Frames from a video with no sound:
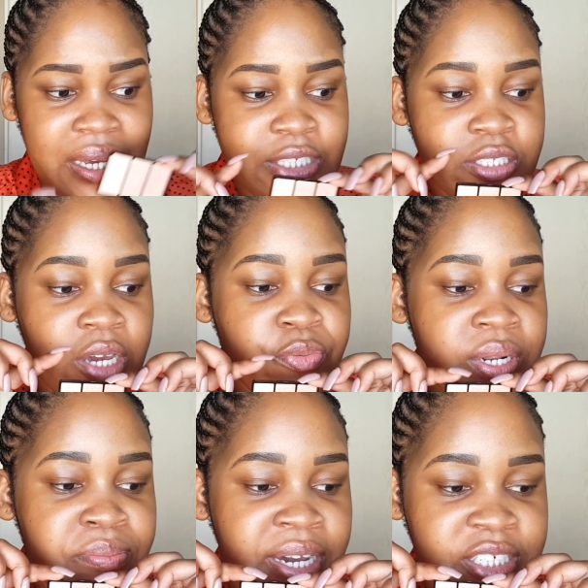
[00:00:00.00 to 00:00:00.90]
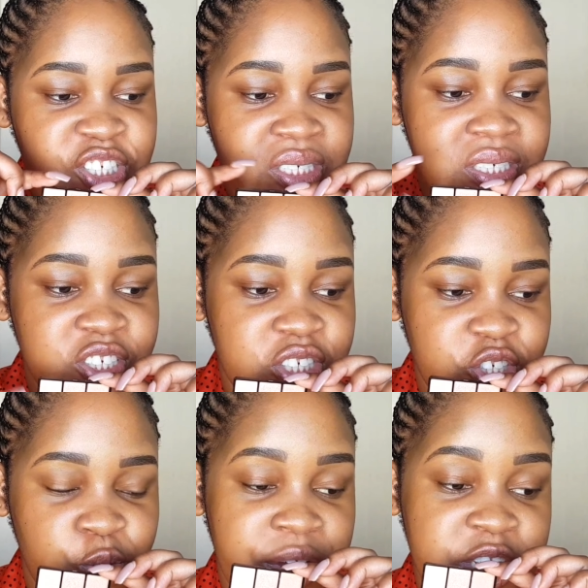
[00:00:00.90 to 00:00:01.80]
It's not really my
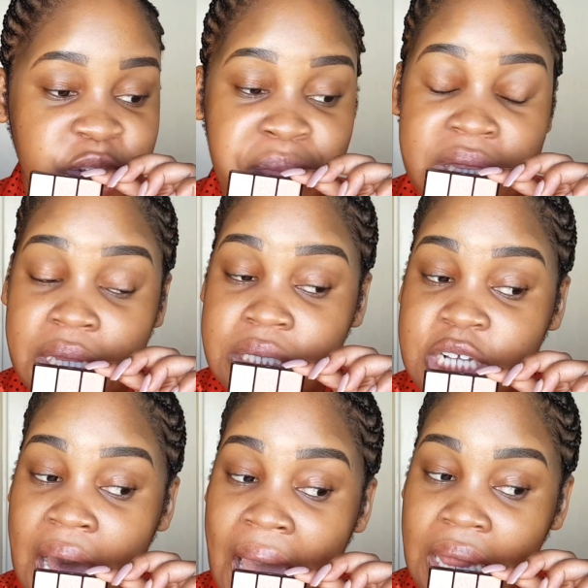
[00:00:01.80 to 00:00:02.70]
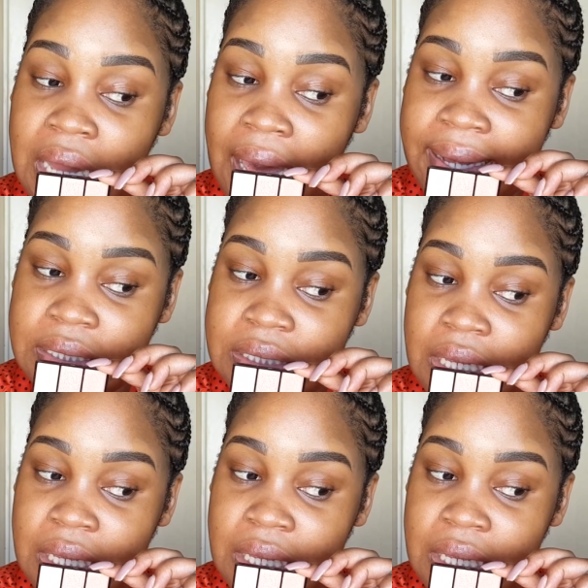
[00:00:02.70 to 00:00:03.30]
situation, but the highlight